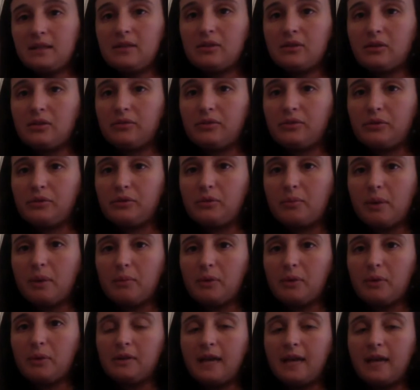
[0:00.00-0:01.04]
So if you
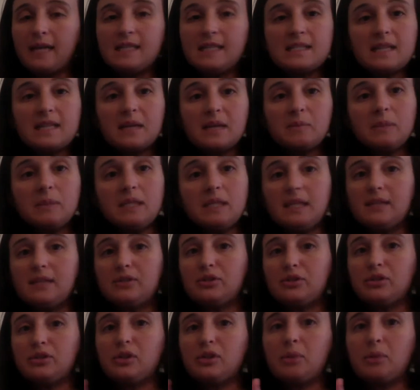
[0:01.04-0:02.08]
remember, a line segment is
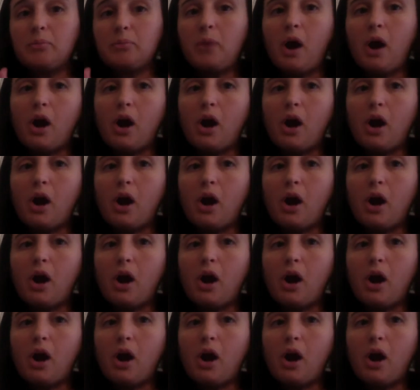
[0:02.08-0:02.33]
just a